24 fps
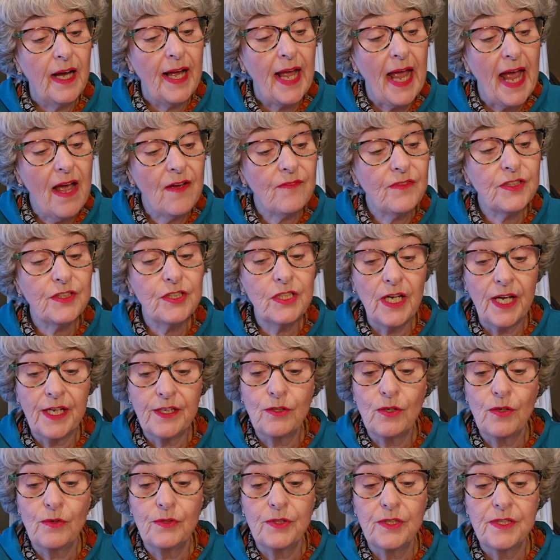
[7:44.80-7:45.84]
avid gun
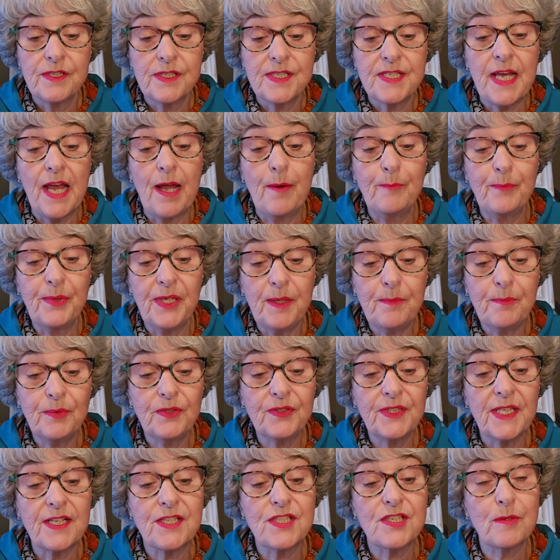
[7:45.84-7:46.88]
owners and people
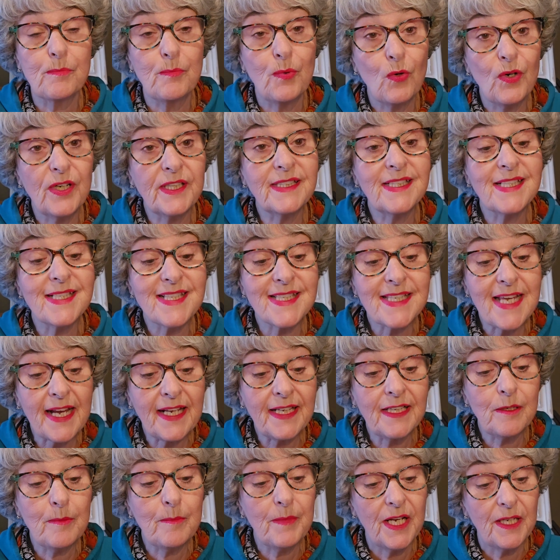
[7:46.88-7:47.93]
that support the
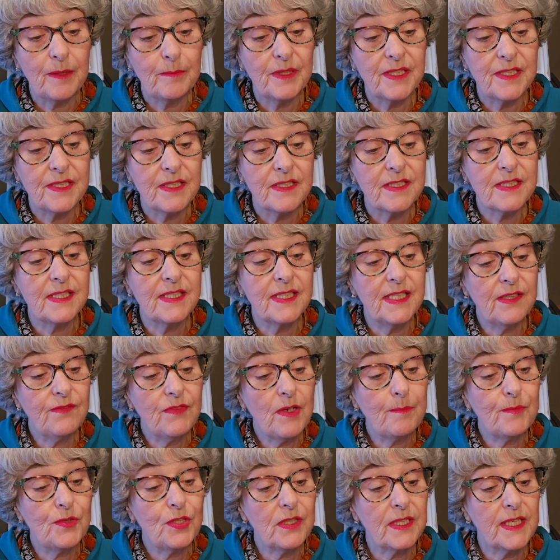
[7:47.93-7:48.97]
Second Amendment to give
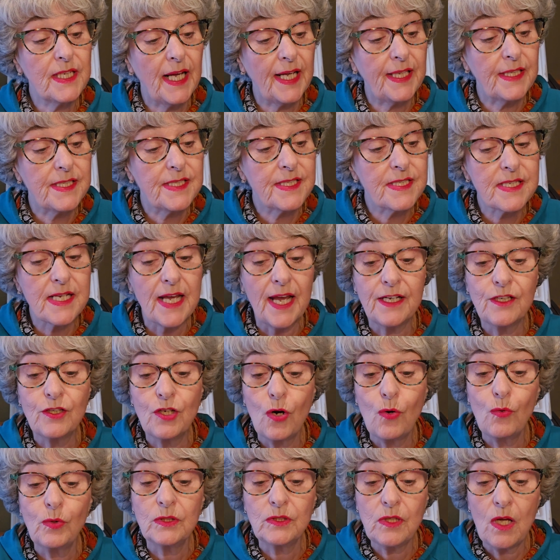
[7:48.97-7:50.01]
up their guns and
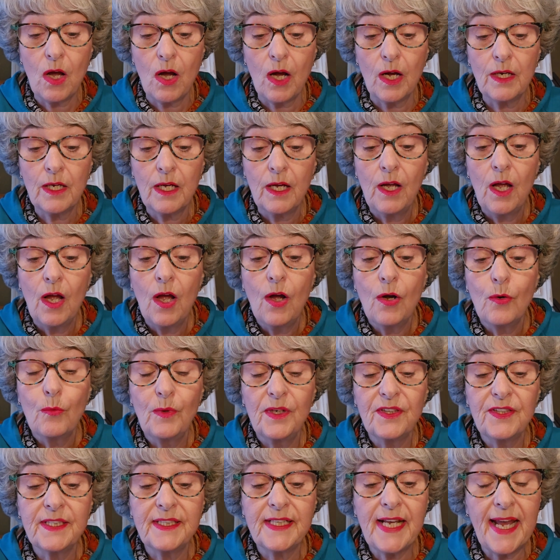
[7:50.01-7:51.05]
go along
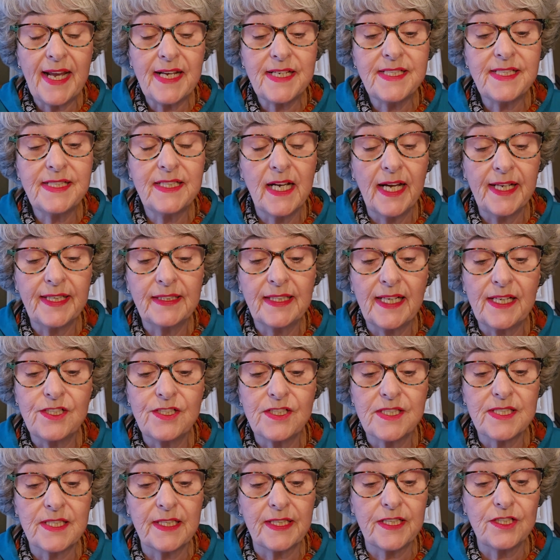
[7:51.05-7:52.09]
with an anti-gun
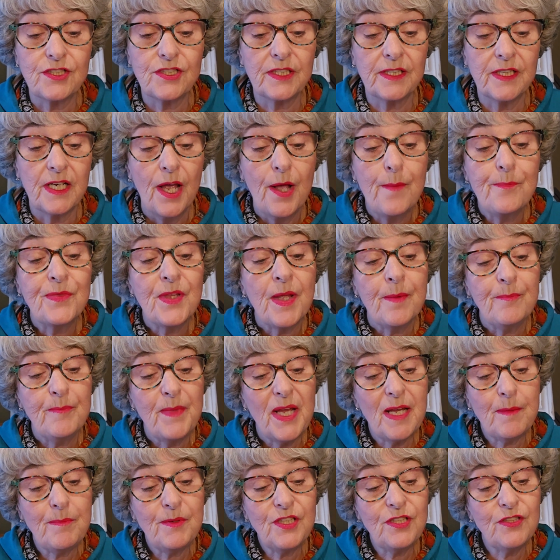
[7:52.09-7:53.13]
legislation?
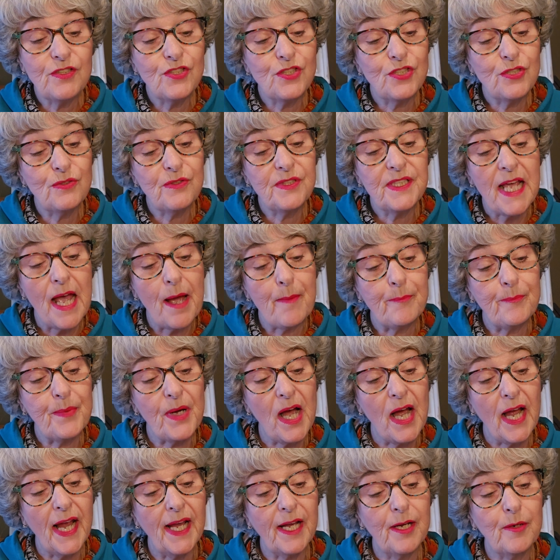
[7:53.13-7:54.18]
Maybe you do that
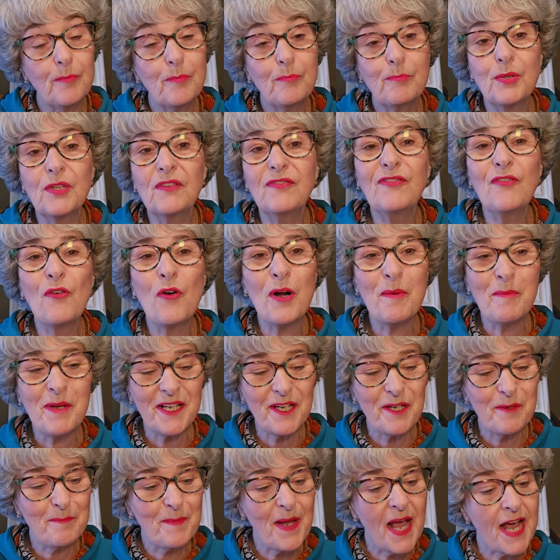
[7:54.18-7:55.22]
by performing
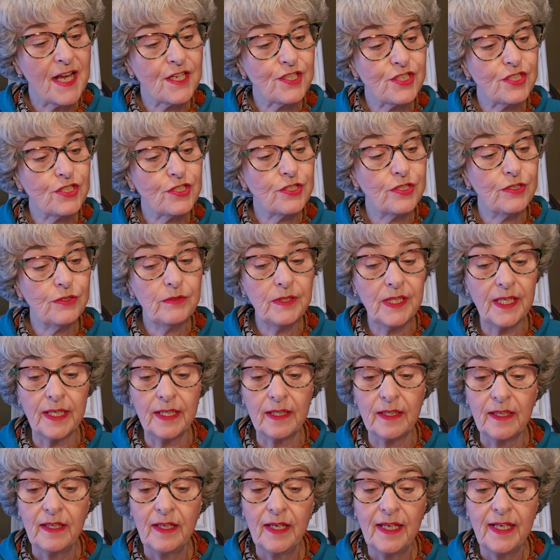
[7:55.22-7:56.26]
a mass
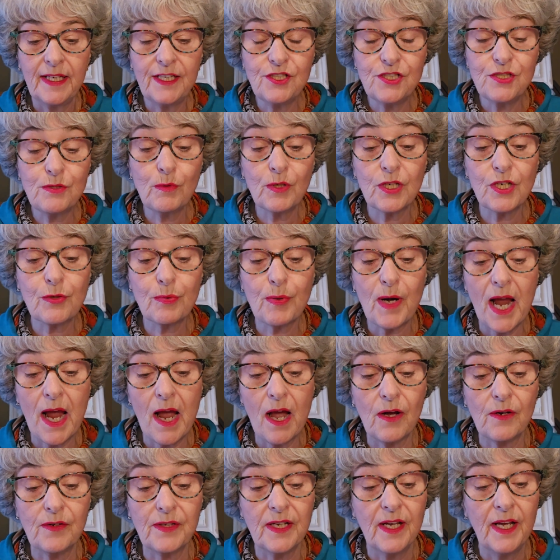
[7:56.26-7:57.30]
shooting into a
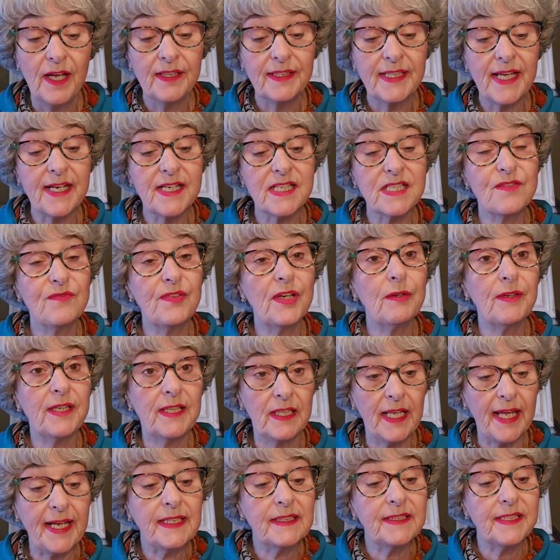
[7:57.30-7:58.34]
crowd that is very
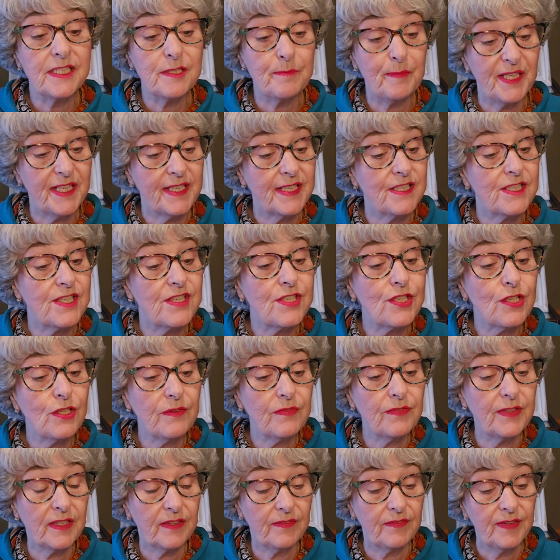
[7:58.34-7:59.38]
likely to be
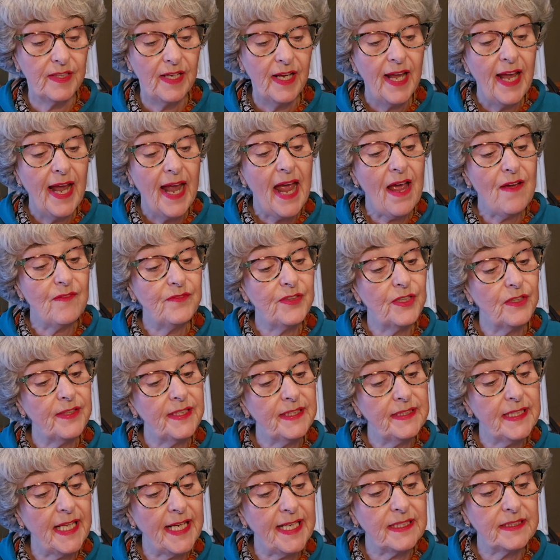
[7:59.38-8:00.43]
conservative and very
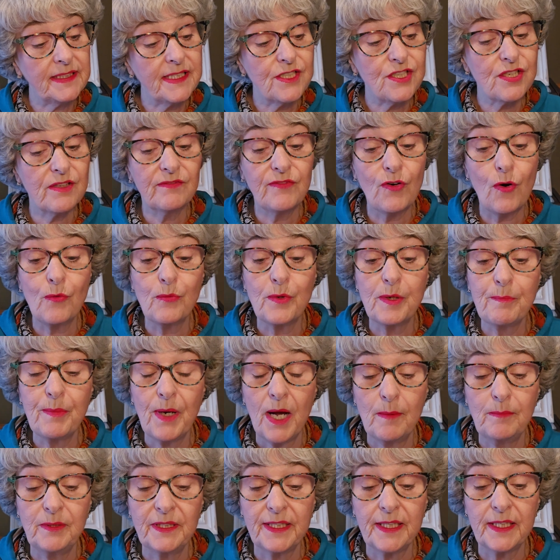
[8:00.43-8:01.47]
likely to vote
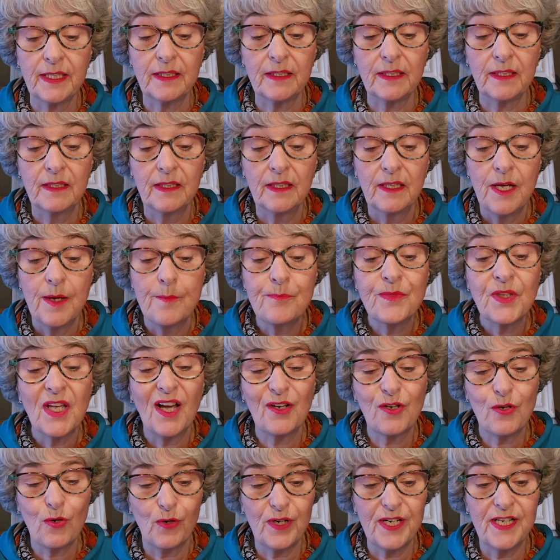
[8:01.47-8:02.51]
Republican.
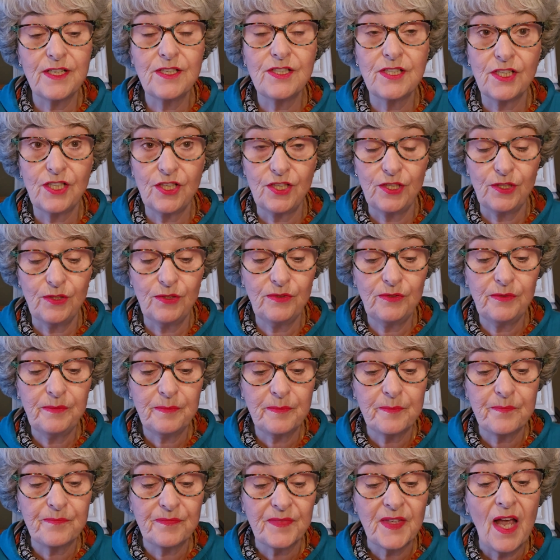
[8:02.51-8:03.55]
According to Q,
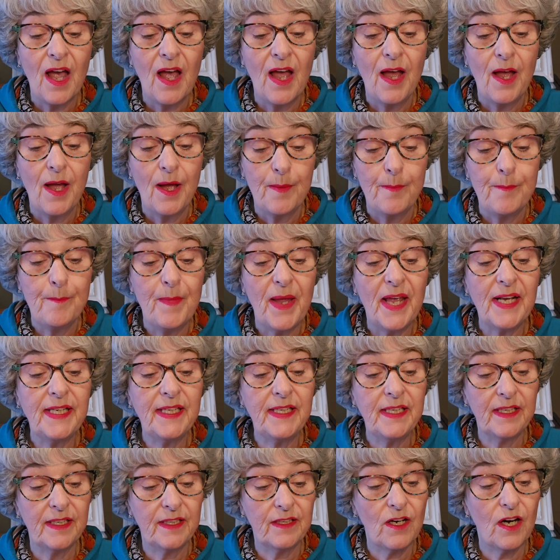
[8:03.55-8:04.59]

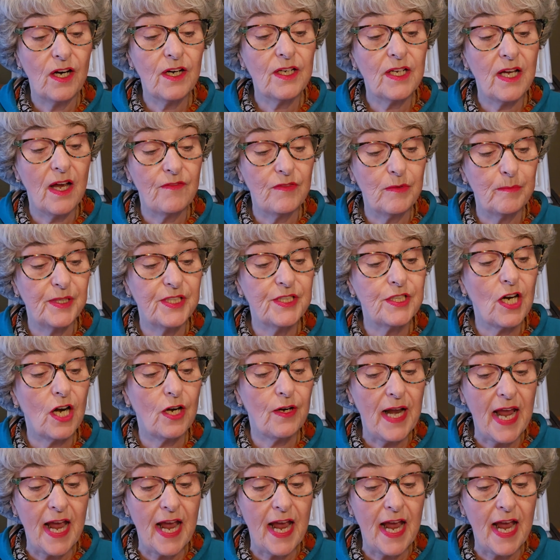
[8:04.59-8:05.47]
many in our government are